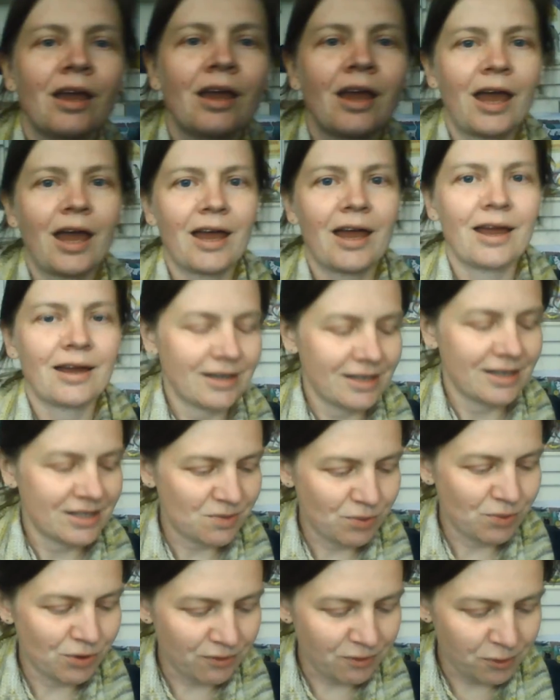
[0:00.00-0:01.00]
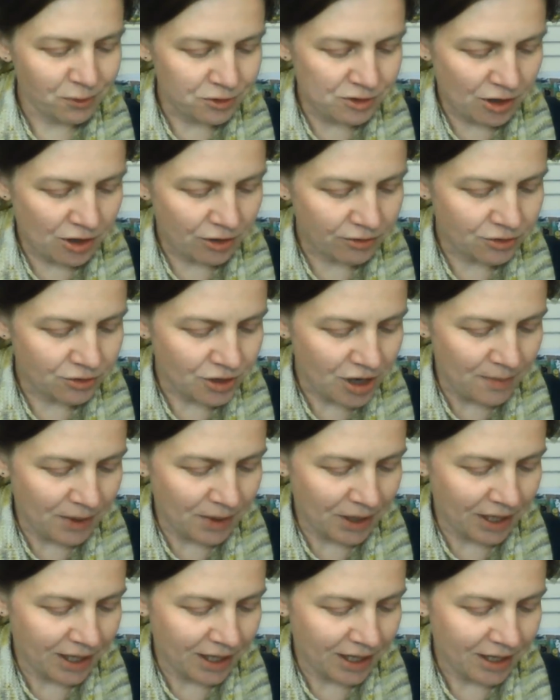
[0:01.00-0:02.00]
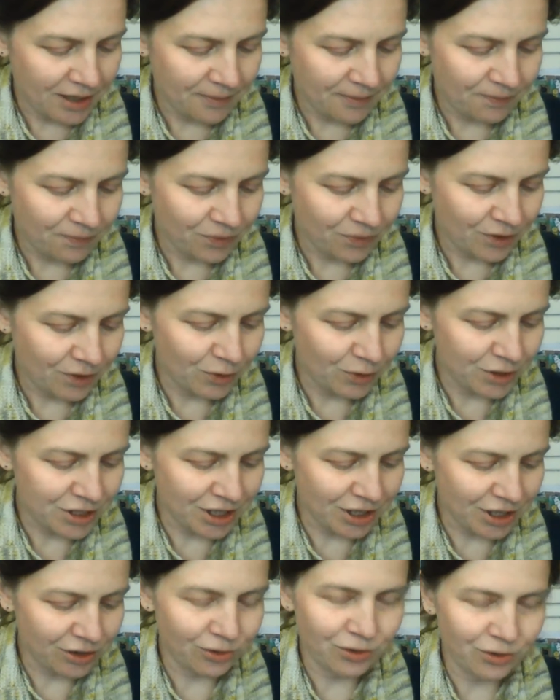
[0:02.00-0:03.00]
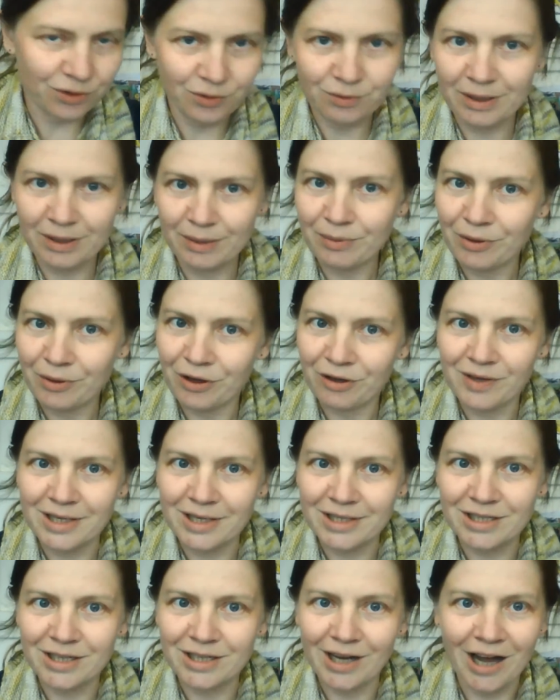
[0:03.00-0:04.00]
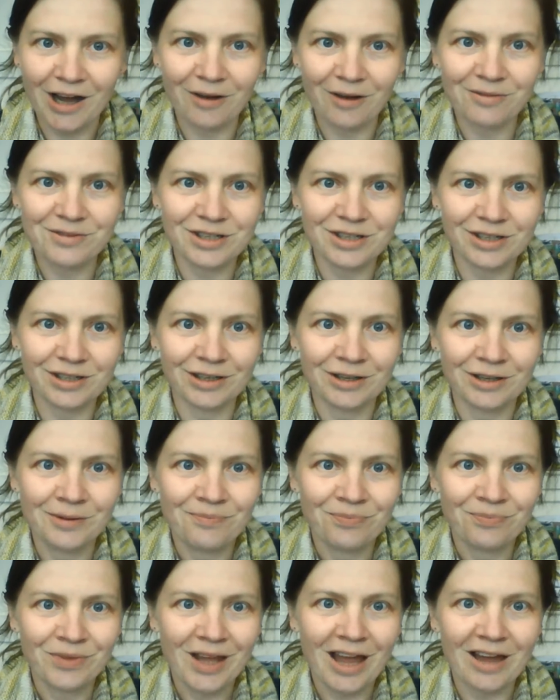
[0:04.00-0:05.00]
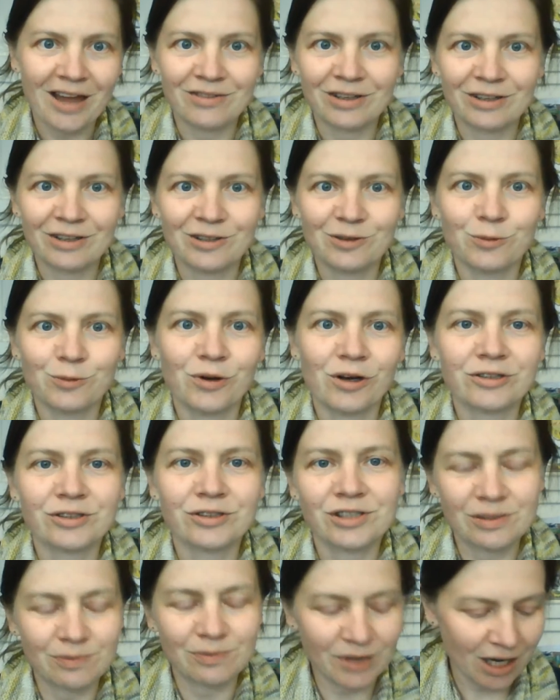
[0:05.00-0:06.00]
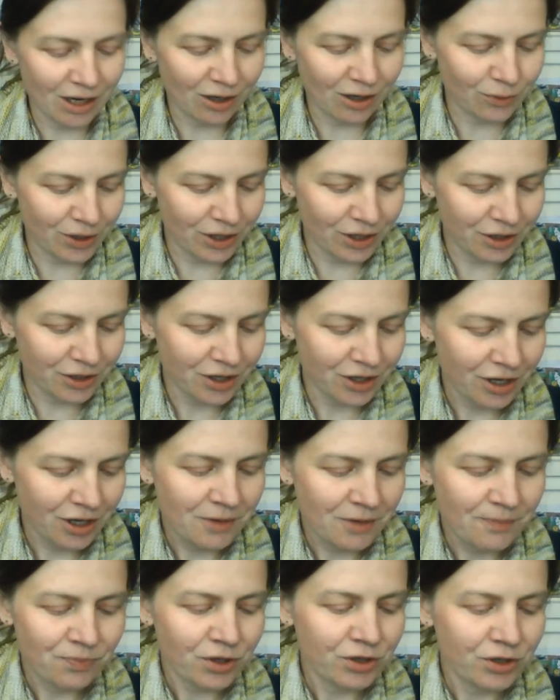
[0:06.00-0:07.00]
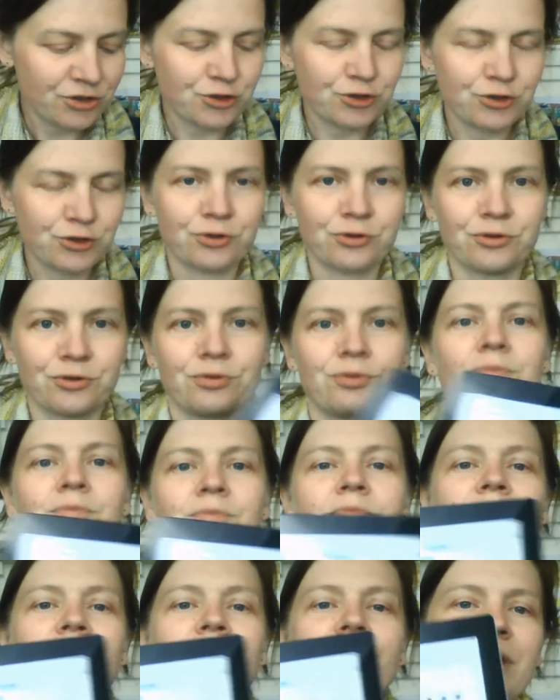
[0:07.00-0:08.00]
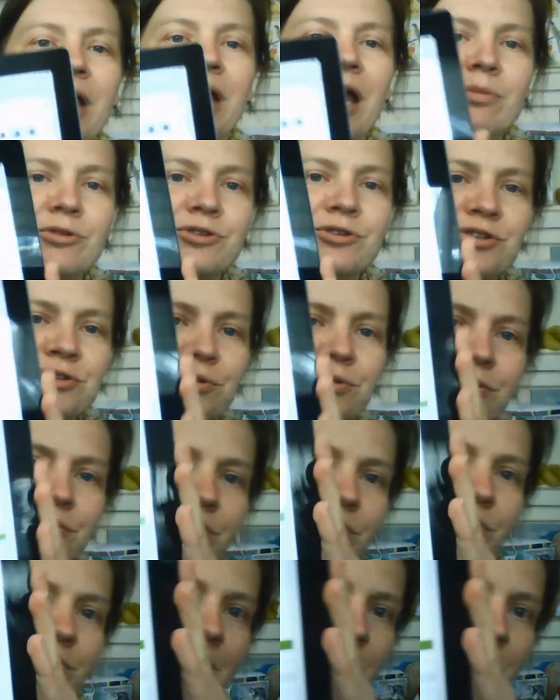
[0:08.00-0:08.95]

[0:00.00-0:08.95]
and it's a beautiful self-striping yarn, which I thought would be perfect after having worked on some colour work to be able to knit